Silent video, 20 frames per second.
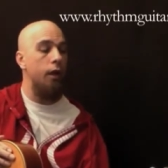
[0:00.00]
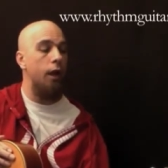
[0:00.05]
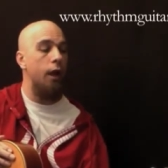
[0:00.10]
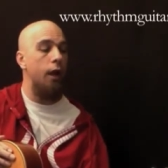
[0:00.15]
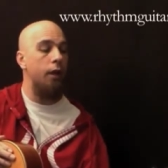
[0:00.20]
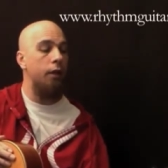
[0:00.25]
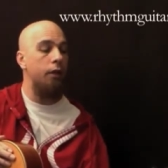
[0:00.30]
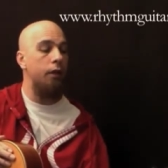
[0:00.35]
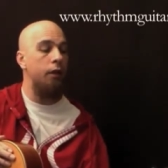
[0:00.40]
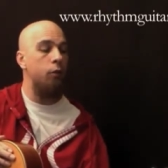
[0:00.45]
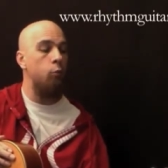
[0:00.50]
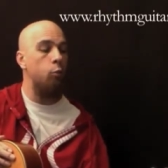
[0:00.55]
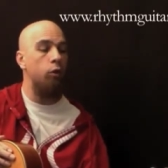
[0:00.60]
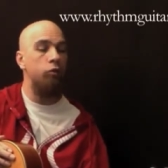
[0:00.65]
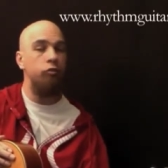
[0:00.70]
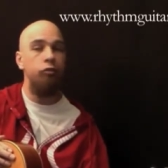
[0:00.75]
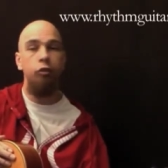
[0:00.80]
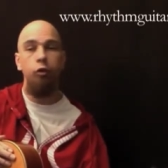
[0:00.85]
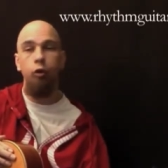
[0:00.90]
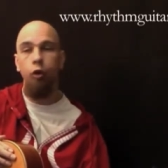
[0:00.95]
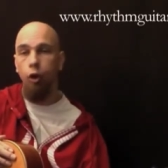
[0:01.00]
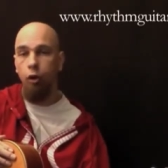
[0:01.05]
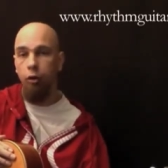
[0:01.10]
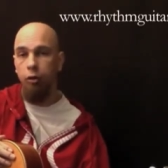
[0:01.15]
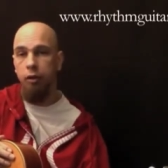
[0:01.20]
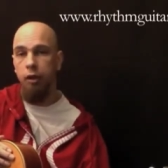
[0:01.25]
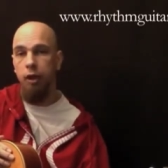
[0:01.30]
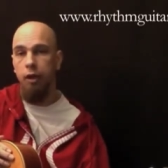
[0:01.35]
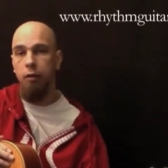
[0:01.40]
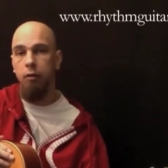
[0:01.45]
And then once you've
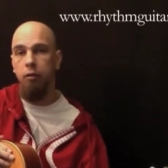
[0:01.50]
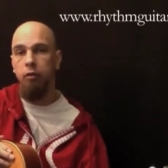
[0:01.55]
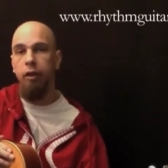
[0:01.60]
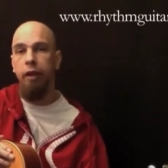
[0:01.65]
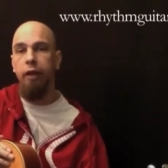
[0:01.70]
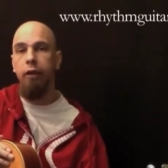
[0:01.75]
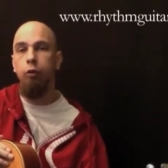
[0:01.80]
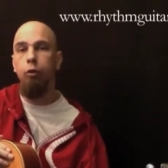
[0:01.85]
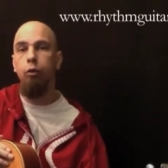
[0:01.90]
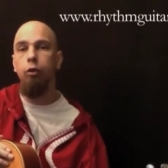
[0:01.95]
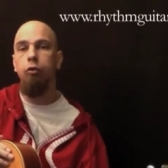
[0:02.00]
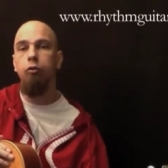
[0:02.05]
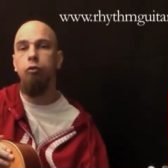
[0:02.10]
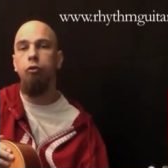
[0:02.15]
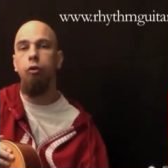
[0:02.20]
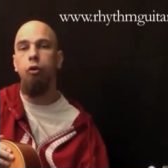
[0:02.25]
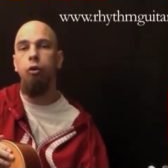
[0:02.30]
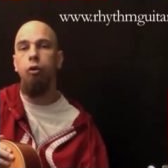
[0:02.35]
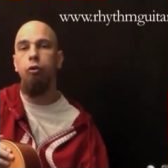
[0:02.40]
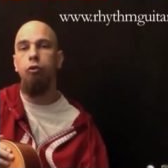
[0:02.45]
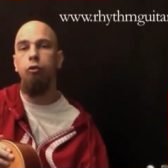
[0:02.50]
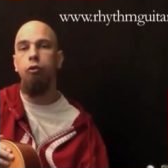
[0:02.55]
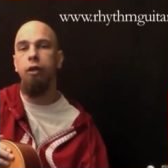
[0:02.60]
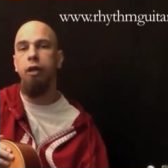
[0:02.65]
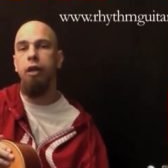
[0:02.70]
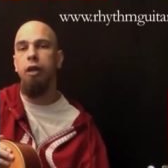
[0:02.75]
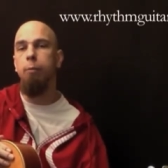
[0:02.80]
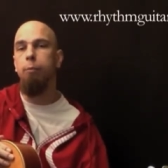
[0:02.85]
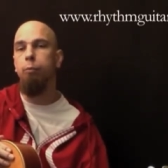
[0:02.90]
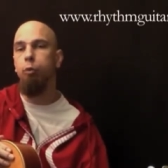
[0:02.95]
got that, take your guitar to
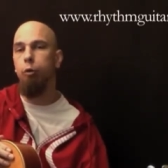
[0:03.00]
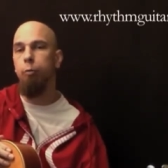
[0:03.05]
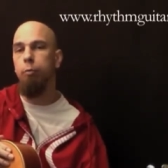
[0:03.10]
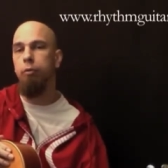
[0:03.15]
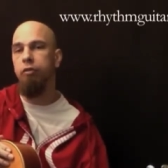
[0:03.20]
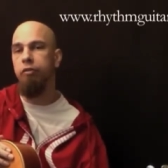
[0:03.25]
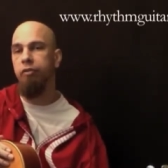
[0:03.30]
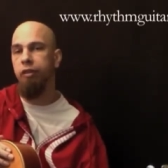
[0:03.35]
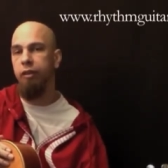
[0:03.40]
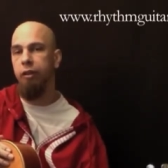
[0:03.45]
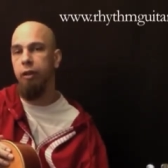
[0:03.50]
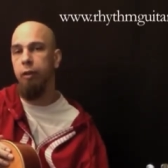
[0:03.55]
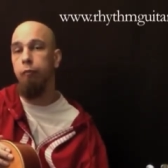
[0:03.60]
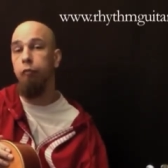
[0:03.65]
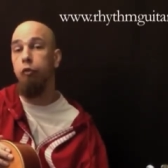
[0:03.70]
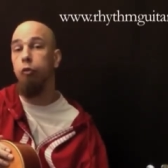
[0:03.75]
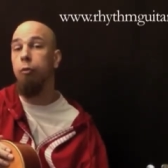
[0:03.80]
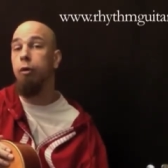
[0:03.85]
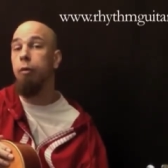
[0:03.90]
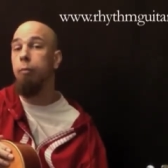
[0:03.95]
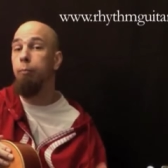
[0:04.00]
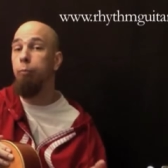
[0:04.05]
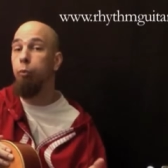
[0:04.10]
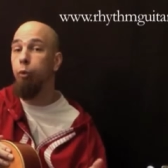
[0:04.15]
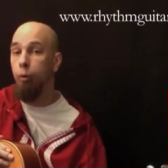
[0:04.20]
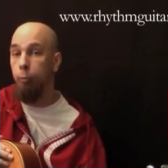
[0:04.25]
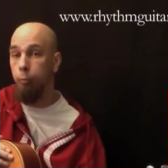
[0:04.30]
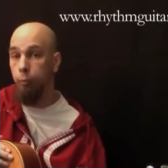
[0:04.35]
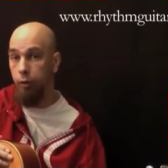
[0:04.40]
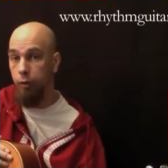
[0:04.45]
get a proper setup from a
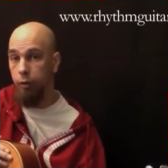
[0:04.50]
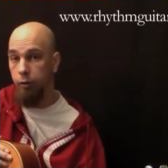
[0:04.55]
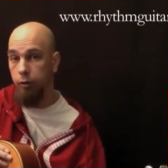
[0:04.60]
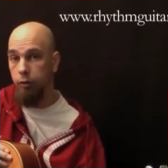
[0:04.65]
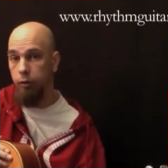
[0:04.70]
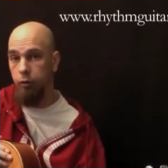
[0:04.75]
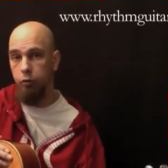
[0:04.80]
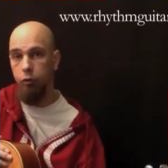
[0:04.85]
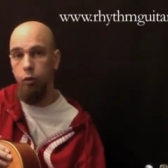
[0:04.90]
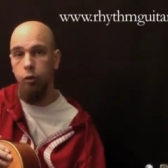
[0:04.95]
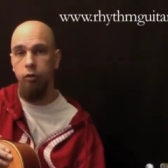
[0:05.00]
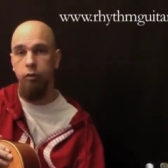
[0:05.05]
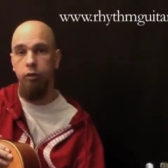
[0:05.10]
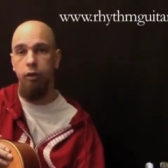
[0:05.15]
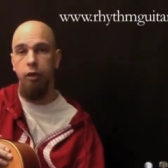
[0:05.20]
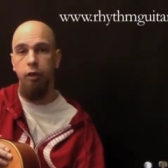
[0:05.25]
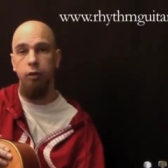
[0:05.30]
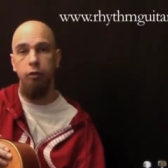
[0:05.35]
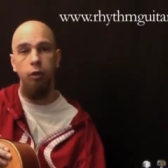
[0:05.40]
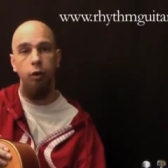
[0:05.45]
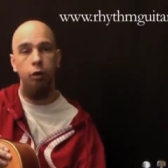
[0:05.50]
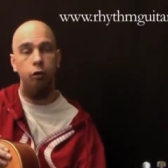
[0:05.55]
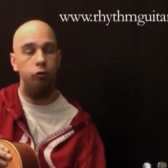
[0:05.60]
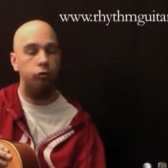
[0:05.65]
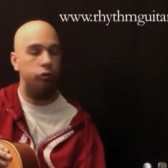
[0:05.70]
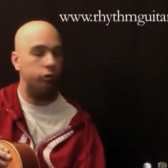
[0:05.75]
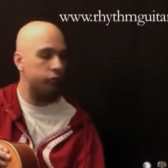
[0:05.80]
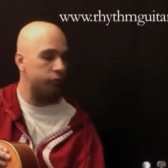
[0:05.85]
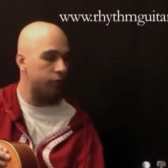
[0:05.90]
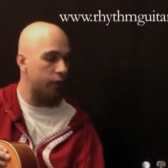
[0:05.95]
proper guitar tech.
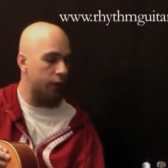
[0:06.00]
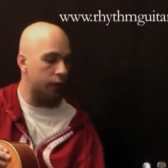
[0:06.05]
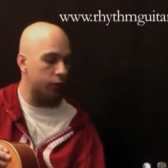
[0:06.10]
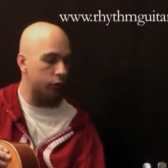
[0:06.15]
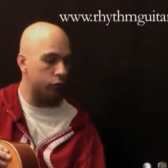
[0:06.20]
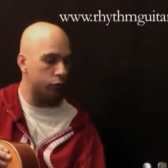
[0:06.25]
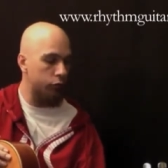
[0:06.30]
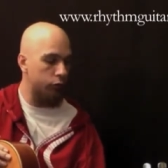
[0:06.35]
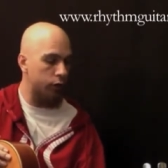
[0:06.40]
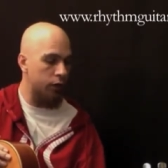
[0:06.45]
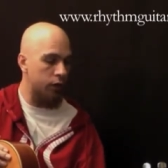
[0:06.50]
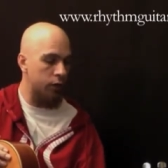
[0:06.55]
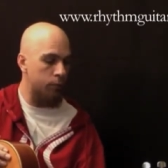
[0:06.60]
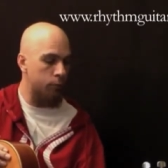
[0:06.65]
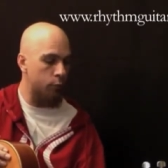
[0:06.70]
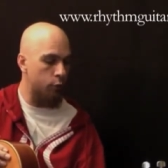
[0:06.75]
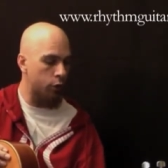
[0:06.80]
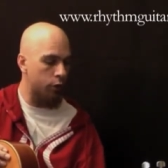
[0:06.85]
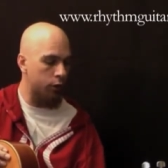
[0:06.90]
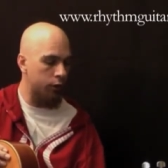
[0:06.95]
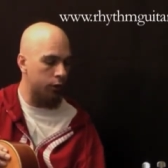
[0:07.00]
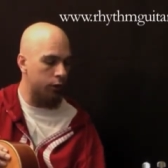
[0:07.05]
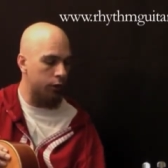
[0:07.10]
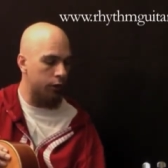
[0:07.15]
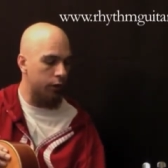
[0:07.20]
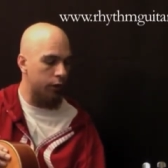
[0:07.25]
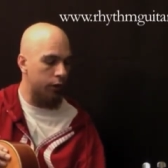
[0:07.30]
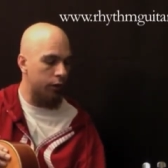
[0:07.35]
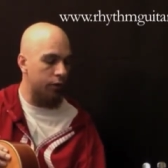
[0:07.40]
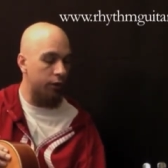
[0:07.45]
Don't just take it to anybody
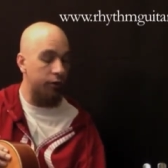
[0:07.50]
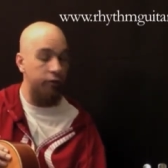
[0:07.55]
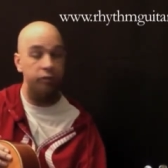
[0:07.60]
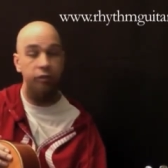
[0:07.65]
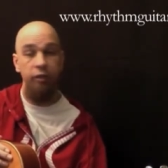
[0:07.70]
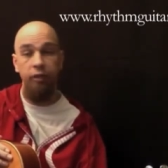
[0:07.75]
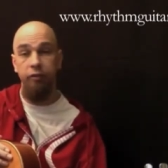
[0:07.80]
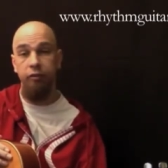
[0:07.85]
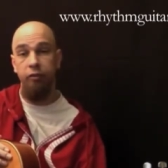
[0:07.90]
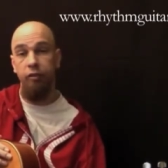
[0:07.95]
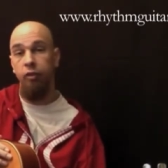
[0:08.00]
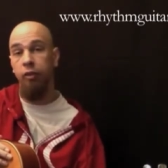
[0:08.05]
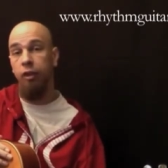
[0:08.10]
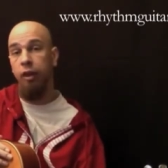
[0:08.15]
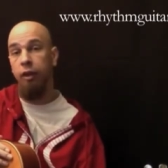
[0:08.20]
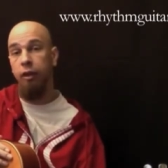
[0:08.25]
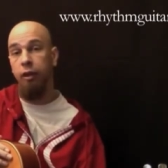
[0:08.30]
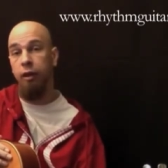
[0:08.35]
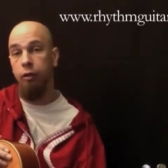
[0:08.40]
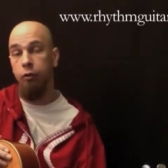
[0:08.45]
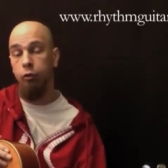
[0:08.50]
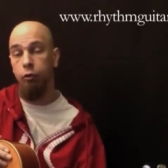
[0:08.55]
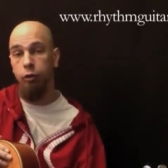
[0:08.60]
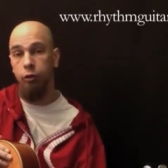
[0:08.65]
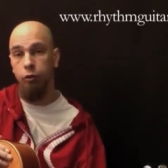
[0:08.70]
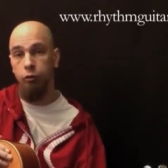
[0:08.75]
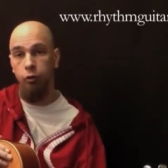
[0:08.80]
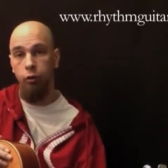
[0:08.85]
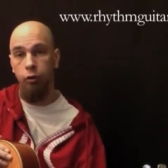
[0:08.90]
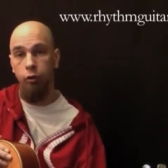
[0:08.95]
that says they can do
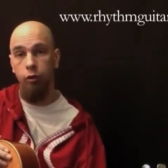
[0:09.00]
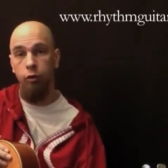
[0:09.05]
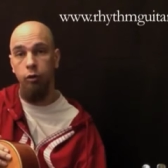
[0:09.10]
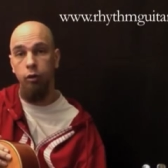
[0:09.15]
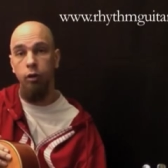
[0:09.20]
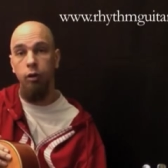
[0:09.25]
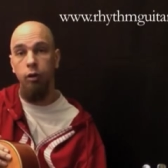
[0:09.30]
guitar